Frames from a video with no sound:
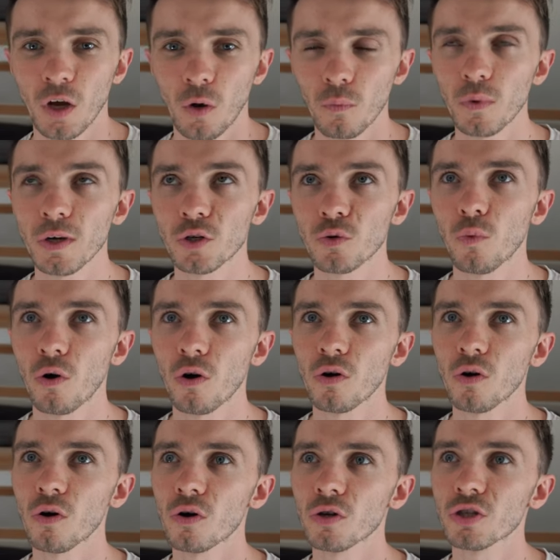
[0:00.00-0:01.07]
which
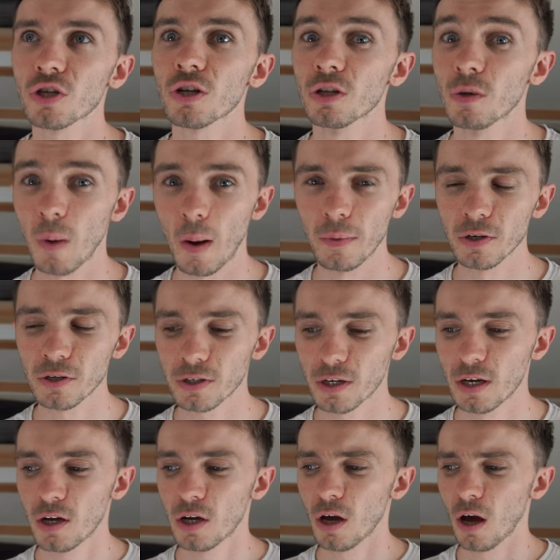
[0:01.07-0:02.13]
was the bubbles,
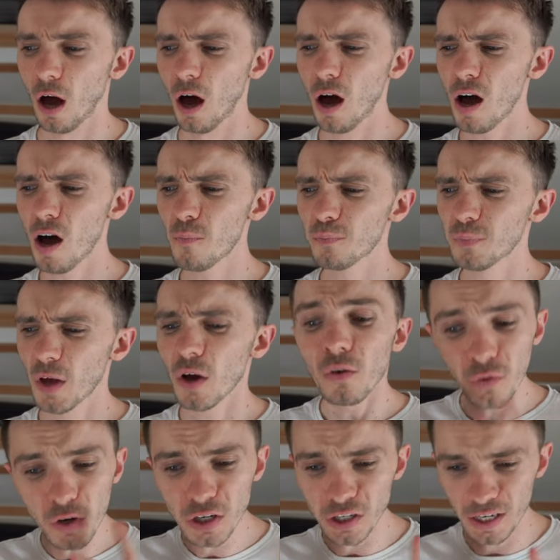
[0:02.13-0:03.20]

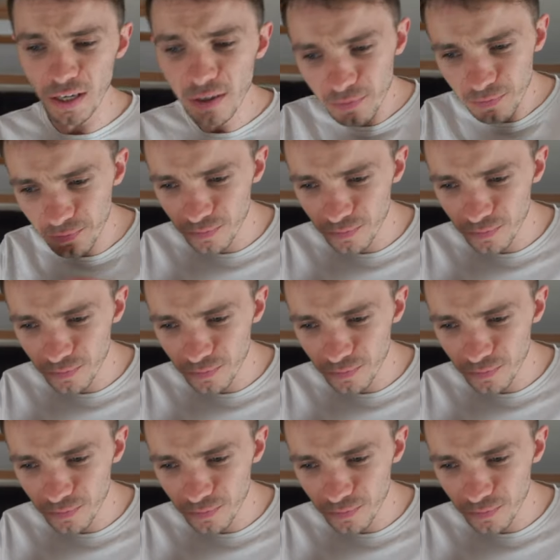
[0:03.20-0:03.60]
firstly,